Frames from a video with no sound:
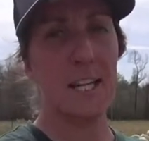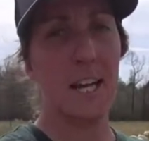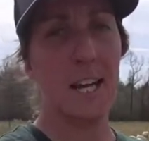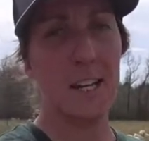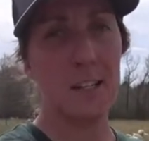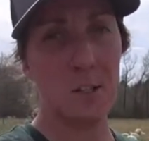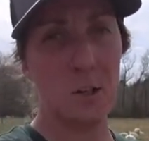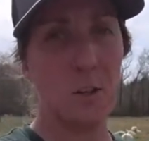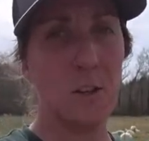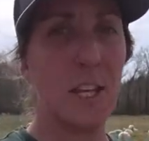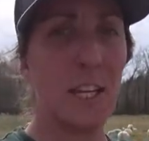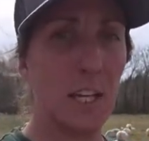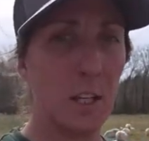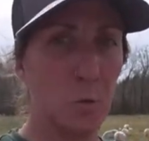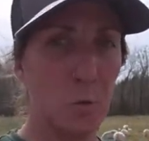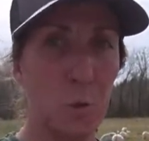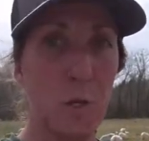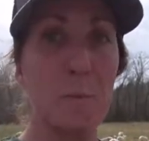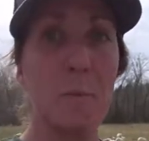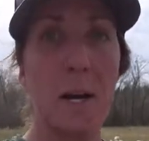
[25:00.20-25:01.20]
day so that they
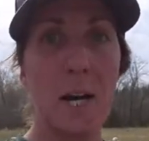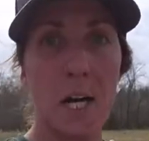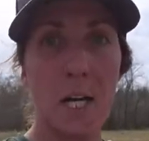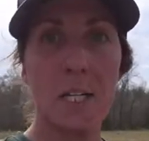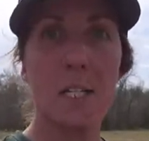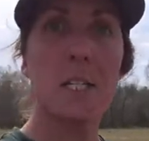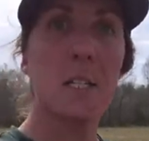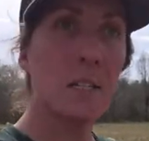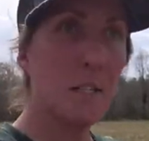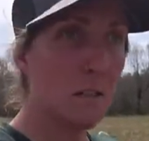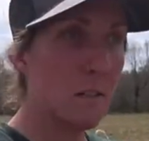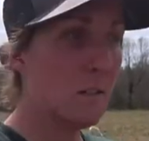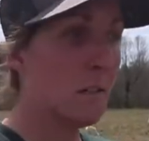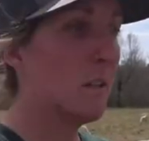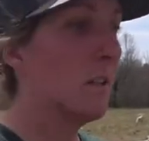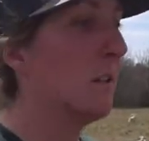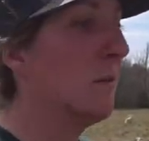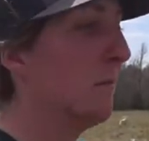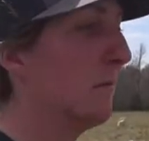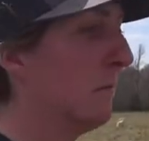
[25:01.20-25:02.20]
can rebond.
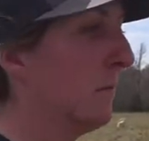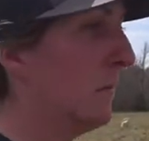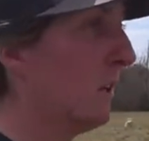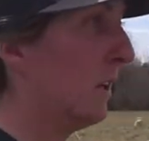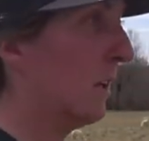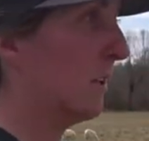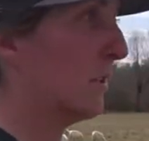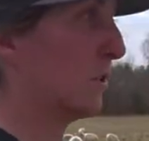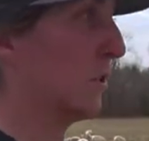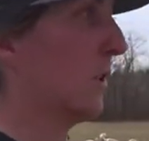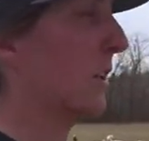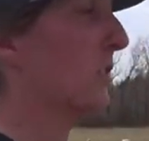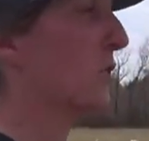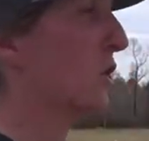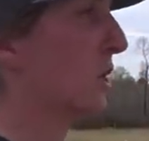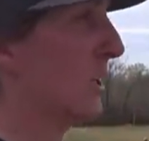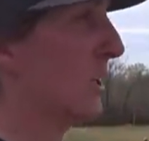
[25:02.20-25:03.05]
And so that she